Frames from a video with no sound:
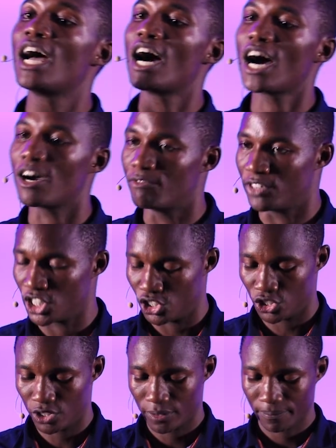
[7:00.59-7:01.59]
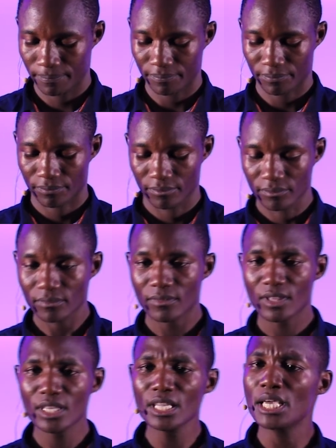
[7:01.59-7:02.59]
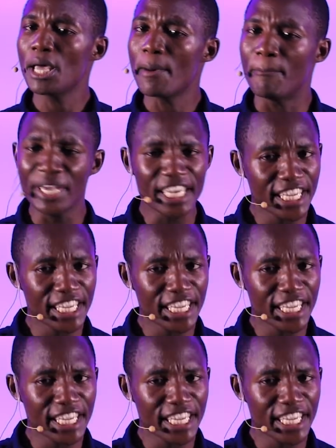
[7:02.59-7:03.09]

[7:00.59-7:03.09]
average. Being